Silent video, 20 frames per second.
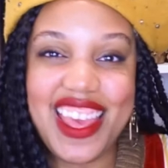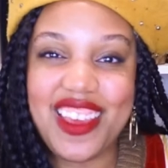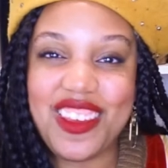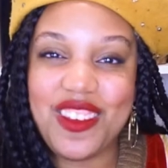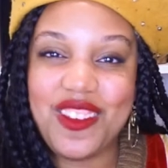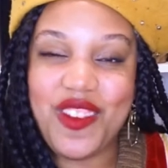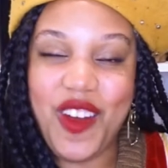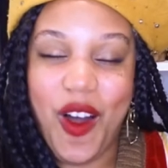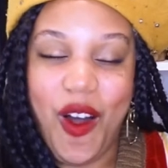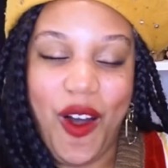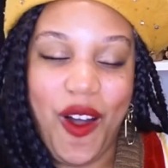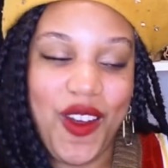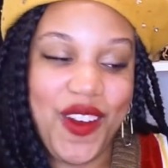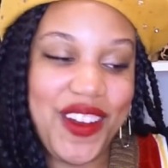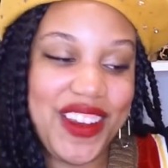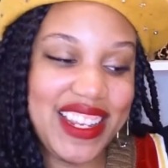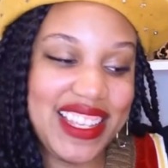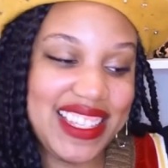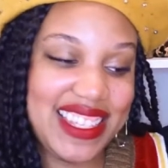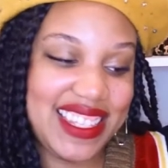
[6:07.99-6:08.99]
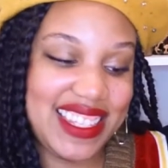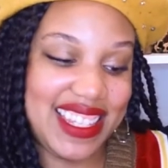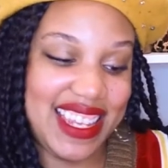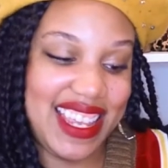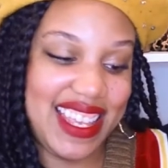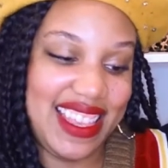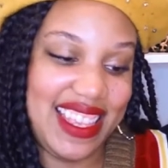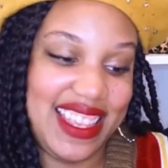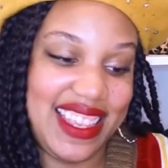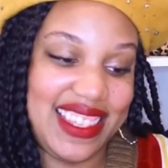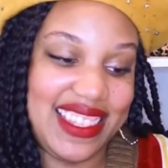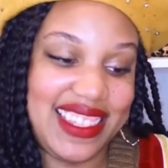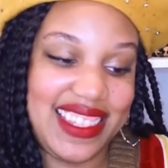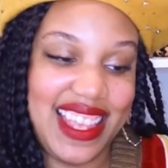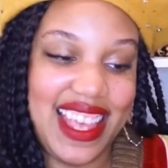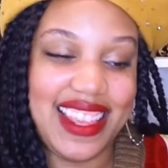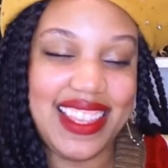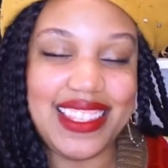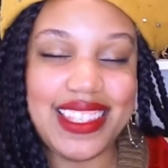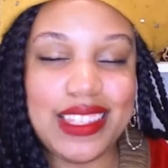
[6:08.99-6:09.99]
you've already seen this,
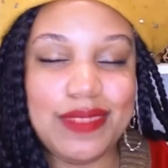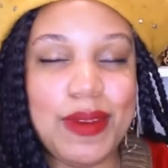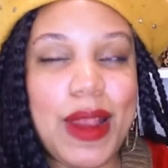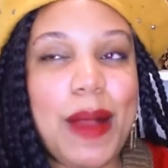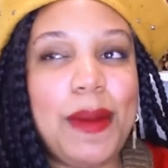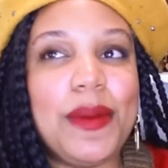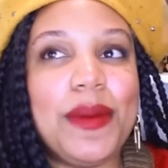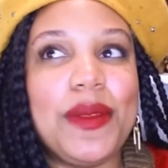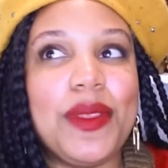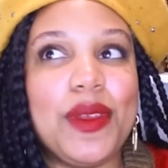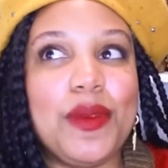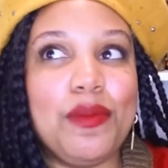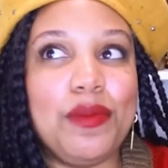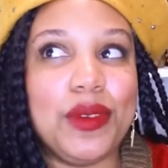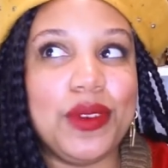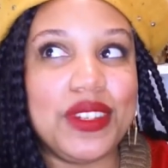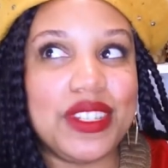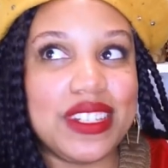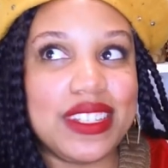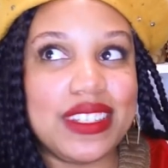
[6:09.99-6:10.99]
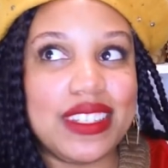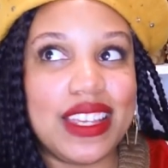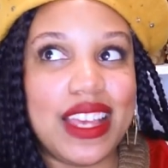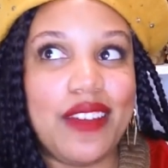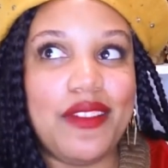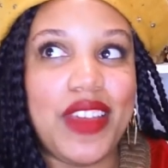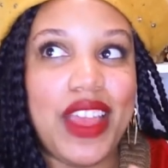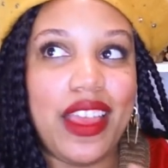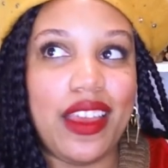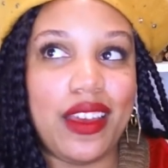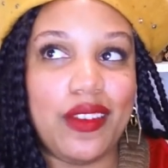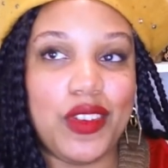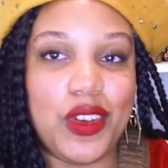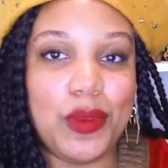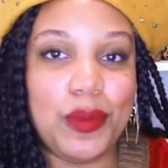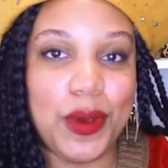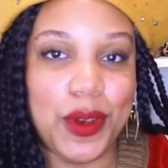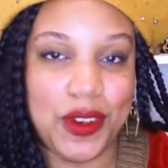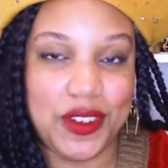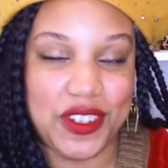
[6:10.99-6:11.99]
and this is probably the bougiest thing I've ever
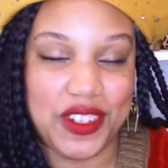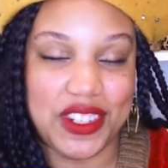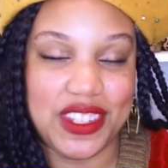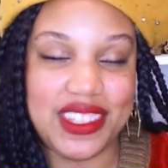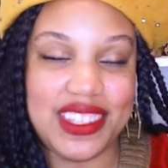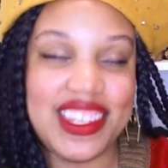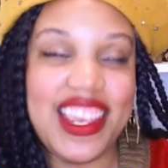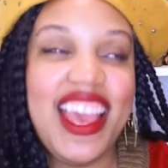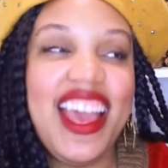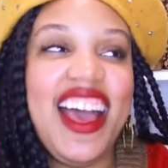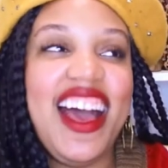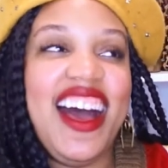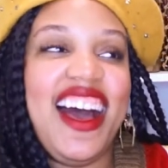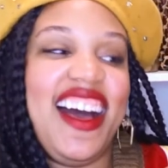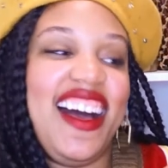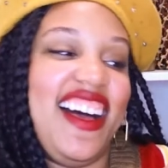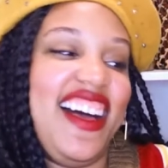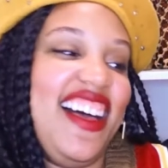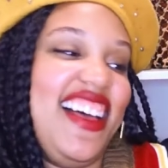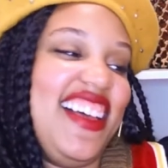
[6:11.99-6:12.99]
purchased. Uh,